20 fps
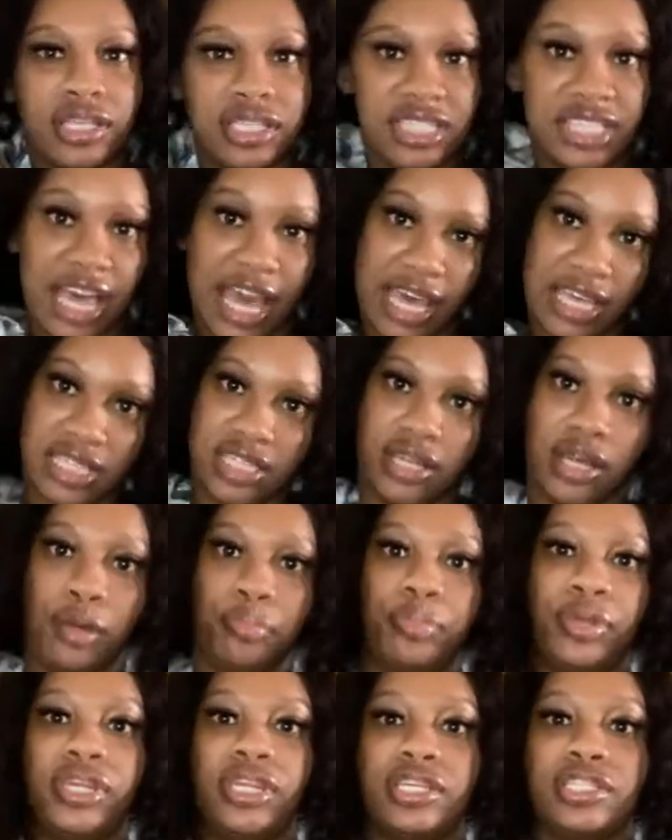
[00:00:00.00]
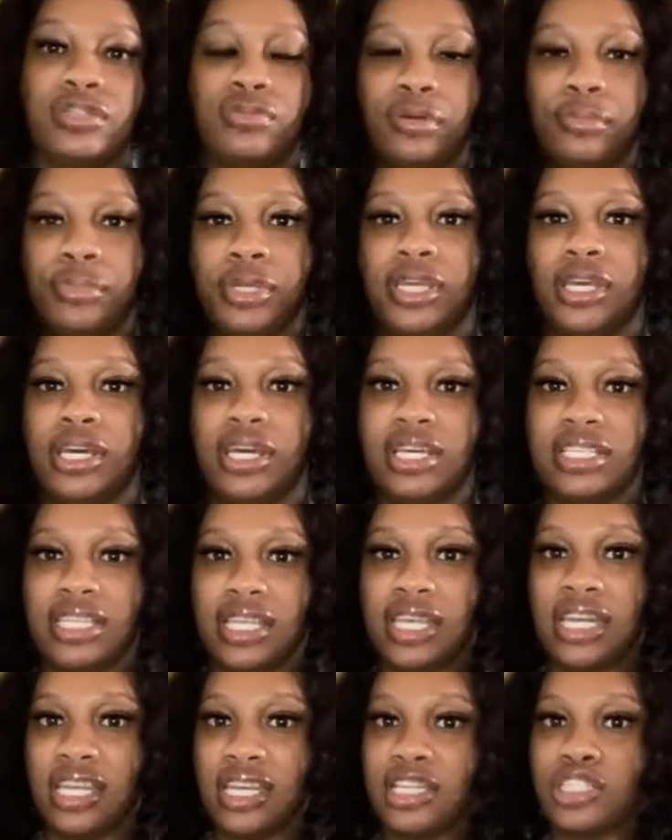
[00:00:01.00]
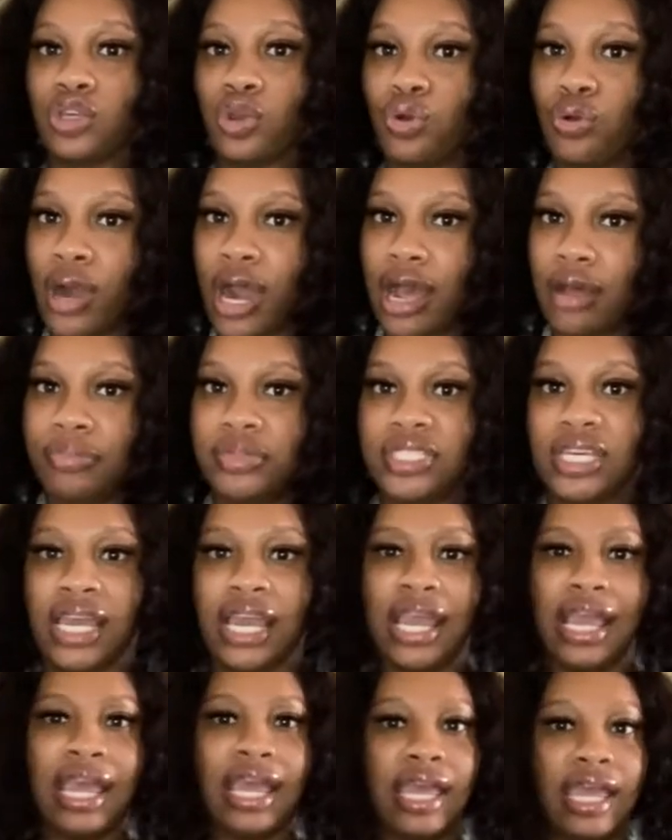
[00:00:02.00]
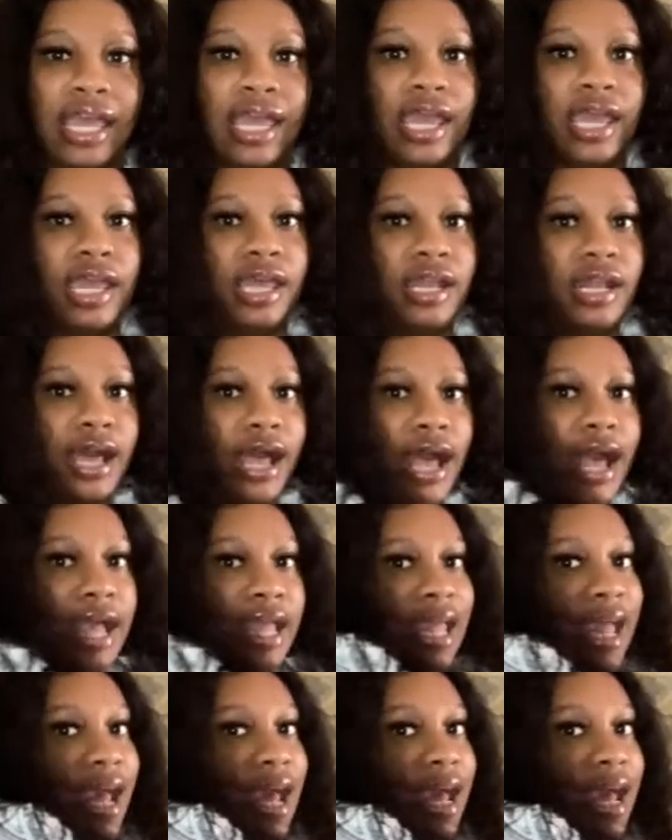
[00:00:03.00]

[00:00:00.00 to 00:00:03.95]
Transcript: sized up in this one because it is cropped and I